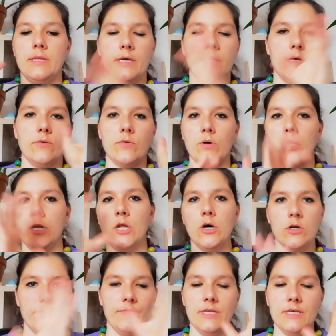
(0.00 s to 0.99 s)
can grow a
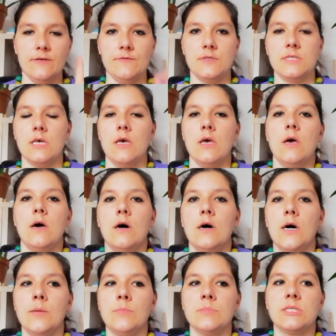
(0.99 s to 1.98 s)
lot of leaves.
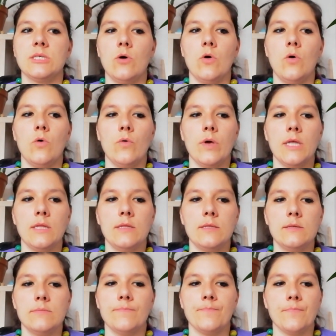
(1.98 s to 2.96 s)
So
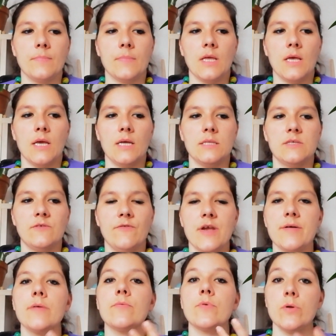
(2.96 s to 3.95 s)
it's
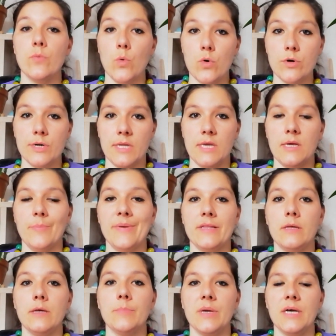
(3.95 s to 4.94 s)
very rewarding
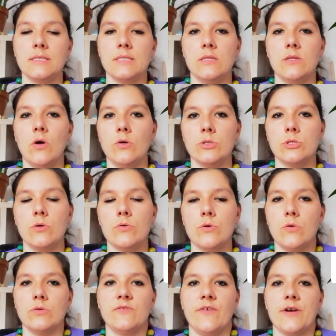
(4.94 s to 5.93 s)
because it also
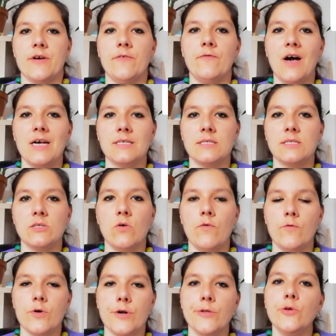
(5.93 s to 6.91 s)
grows very fast. So
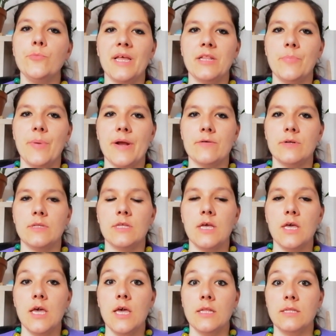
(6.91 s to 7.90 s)
for a new plant parent,
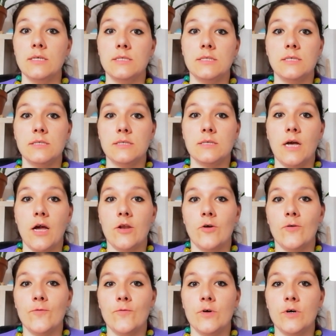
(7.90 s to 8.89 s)
this is kind
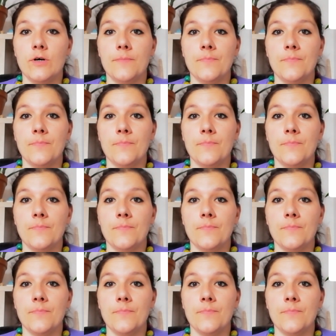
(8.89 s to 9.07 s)
of